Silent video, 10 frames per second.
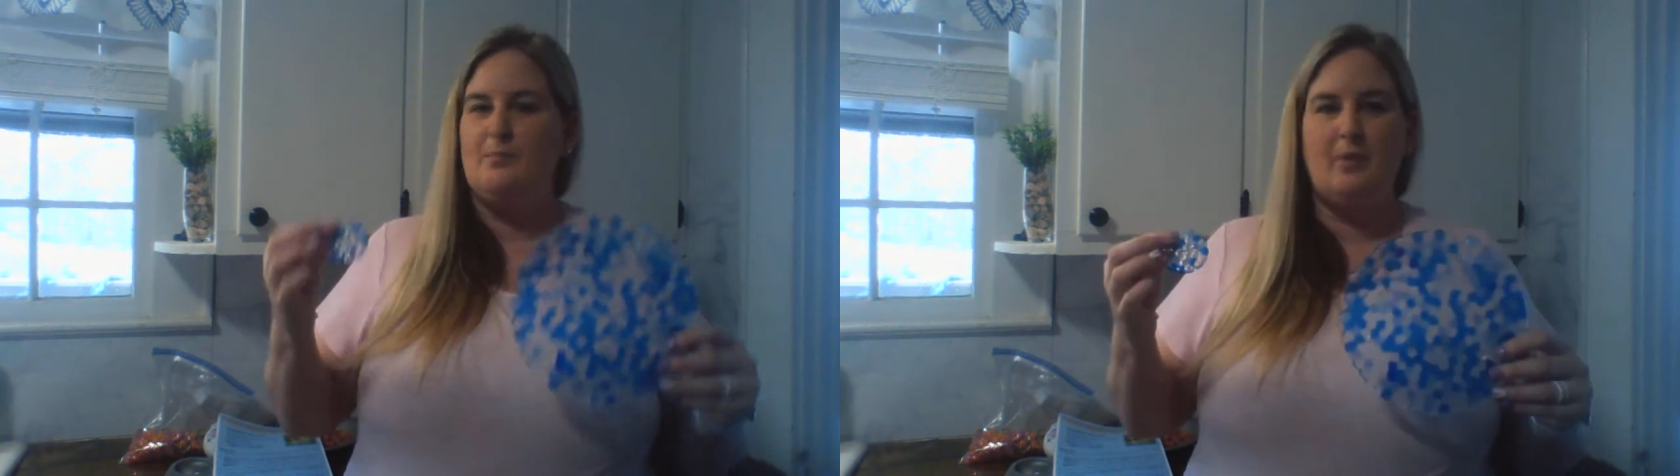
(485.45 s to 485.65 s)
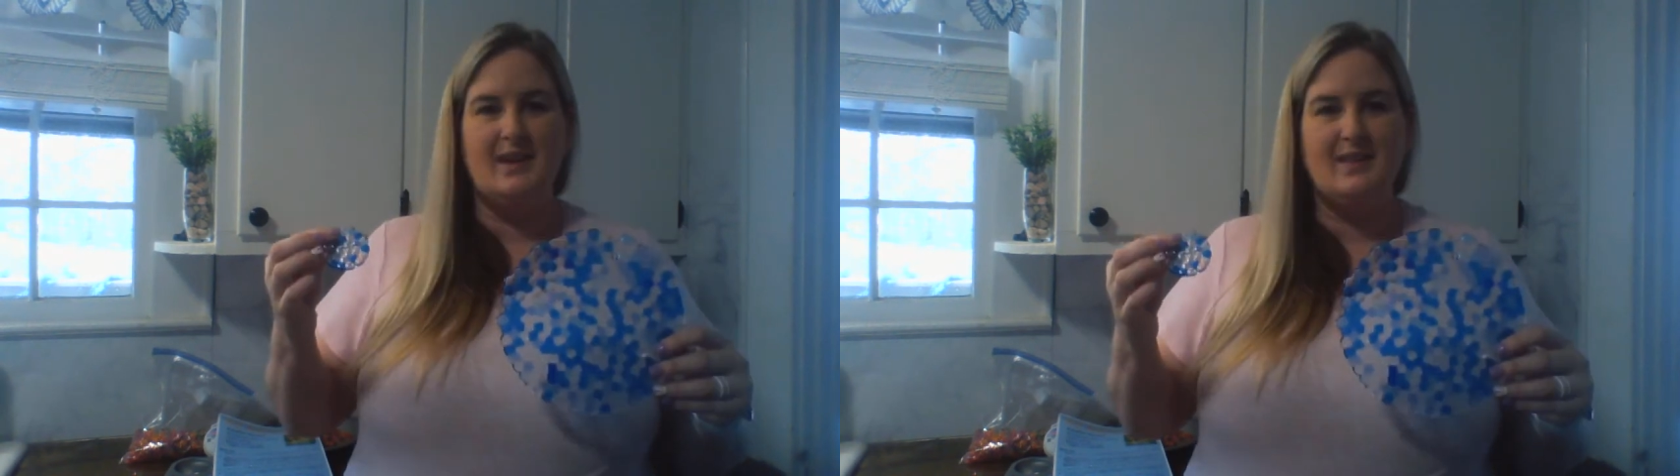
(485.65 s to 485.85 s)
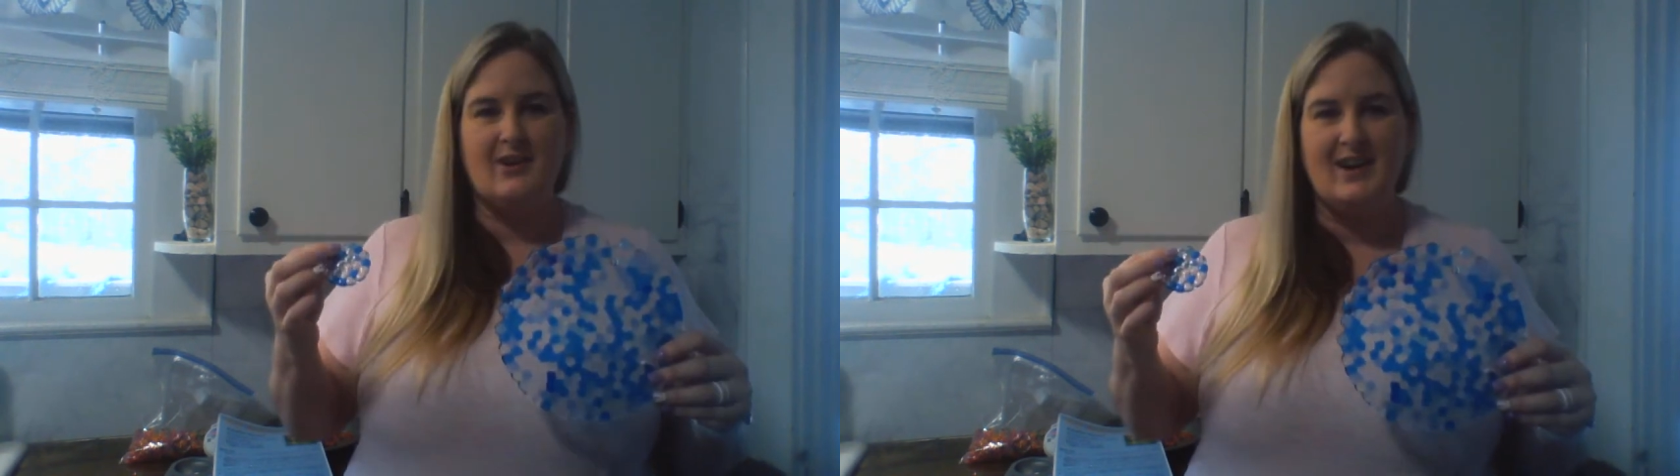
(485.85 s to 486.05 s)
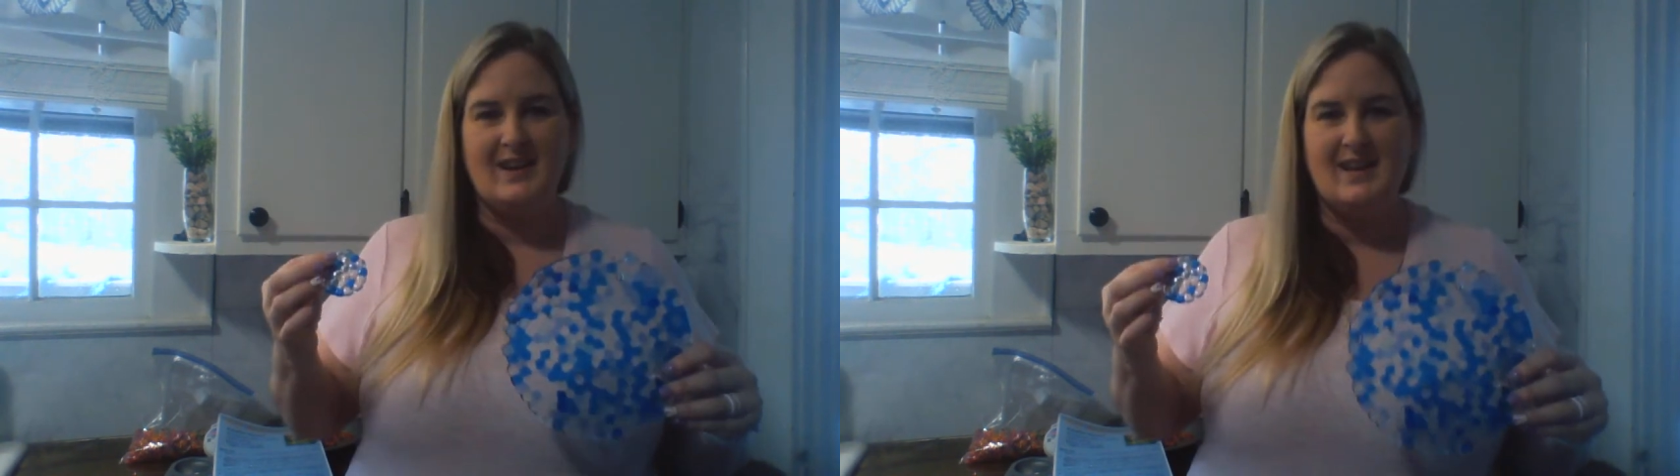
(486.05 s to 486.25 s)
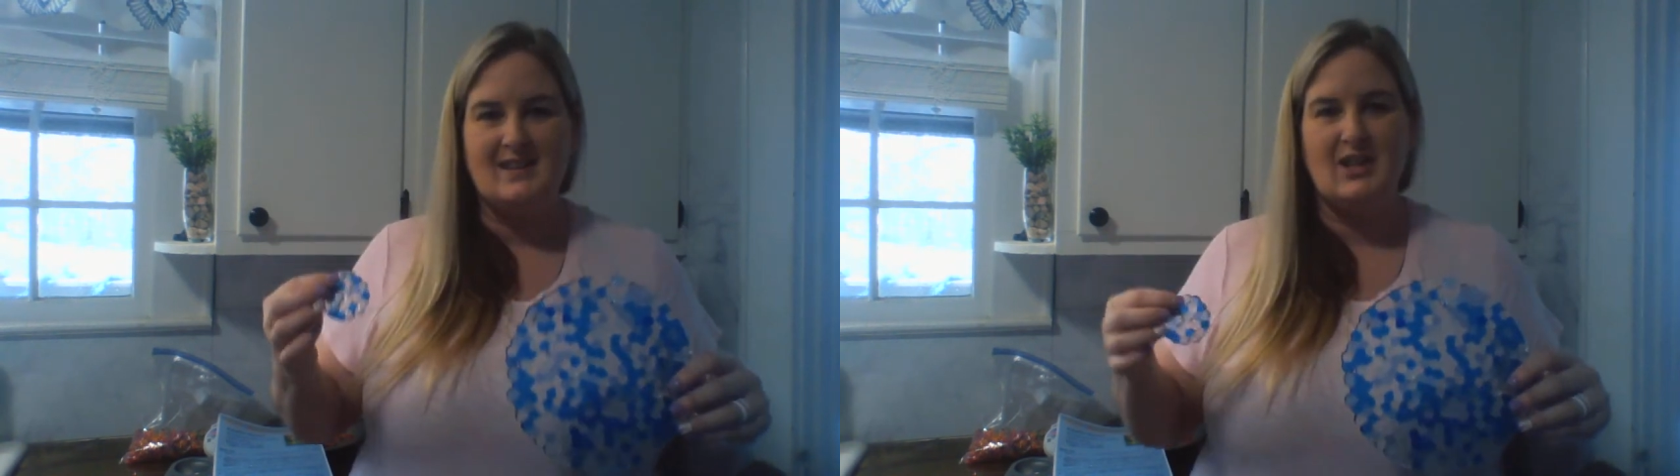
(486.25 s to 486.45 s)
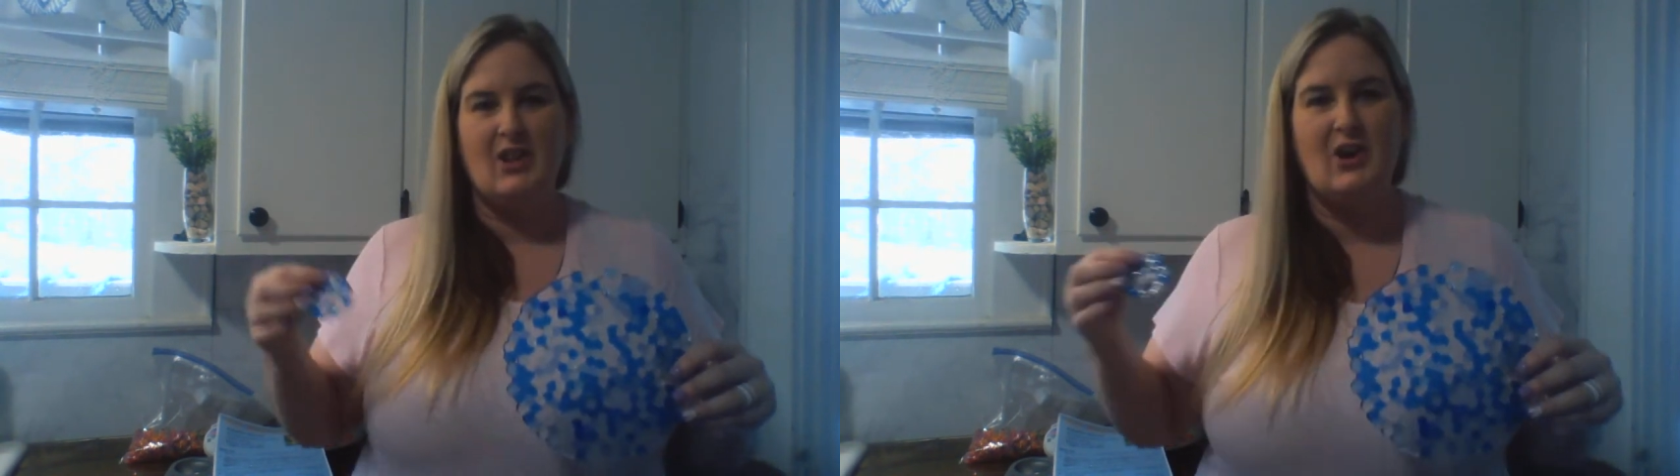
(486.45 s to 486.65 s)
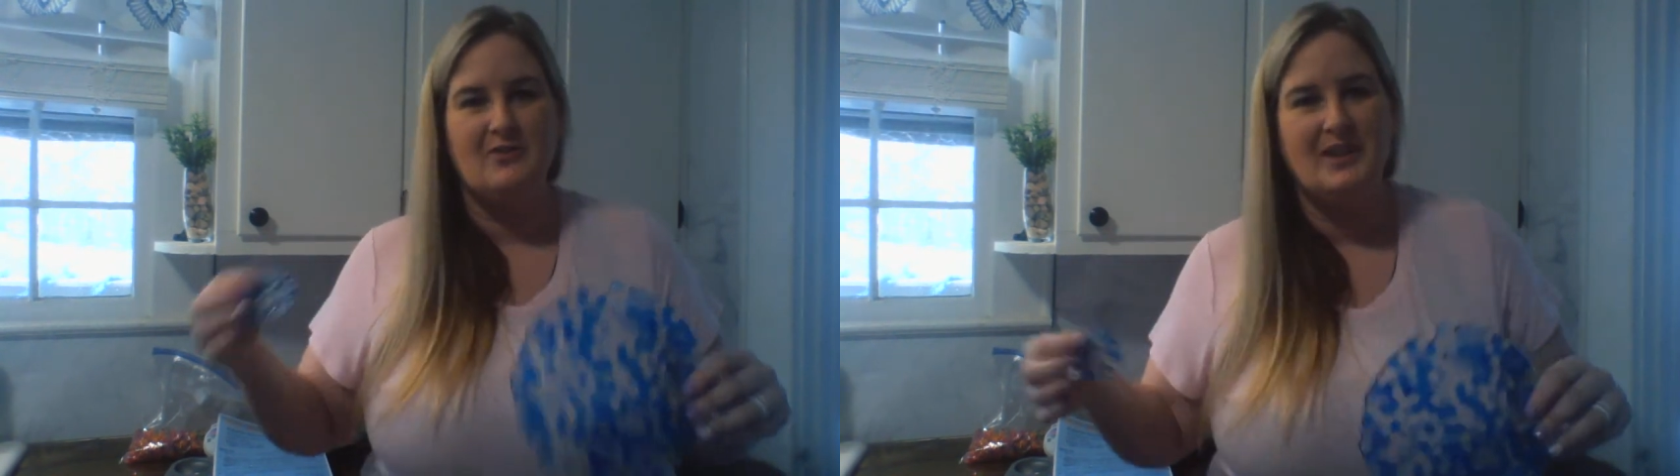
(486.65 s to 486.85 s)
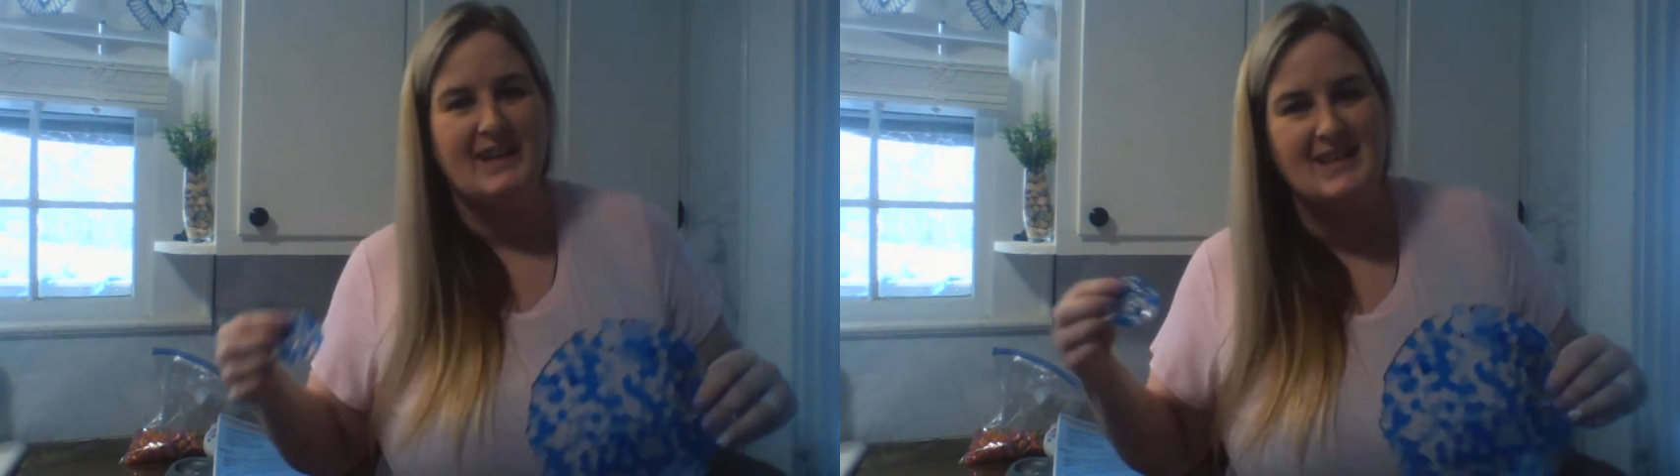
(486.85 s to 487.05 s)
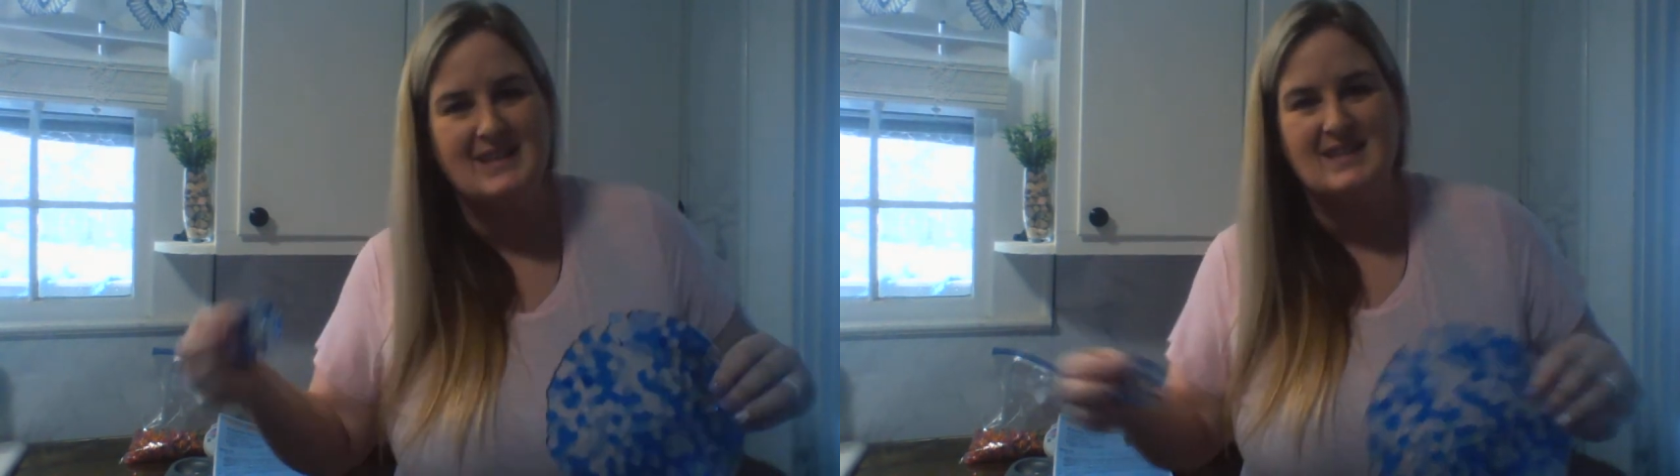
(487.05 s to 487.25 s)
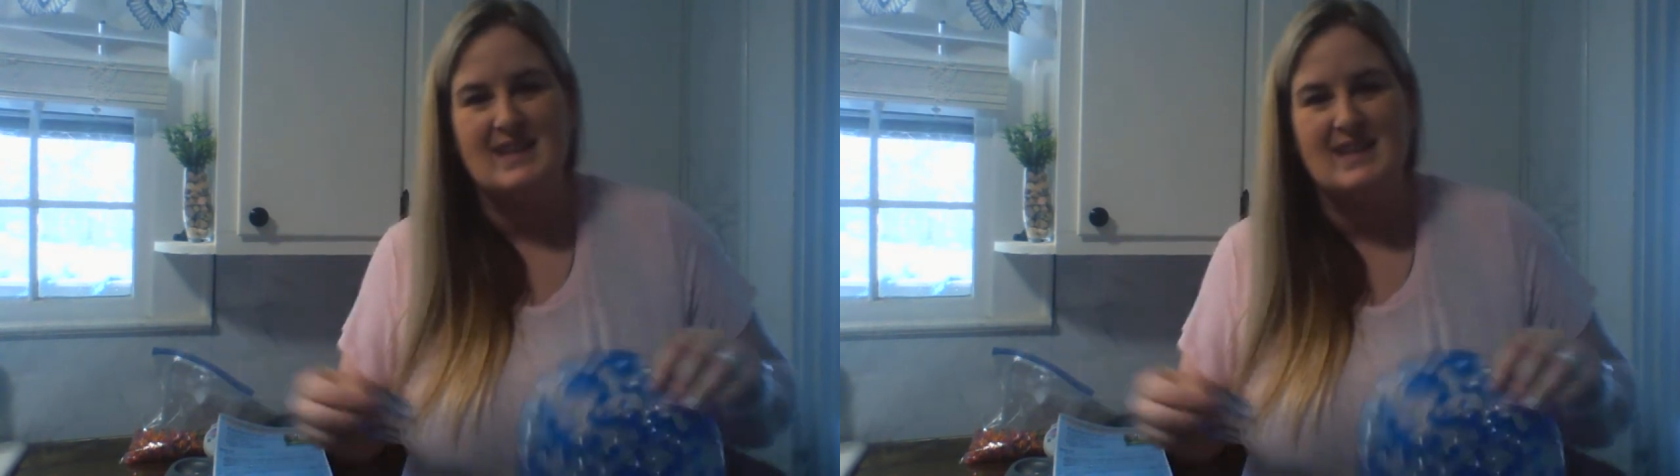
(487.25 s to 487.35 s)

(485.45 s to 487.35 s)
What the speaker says: Bring the grandkids along, the nieces,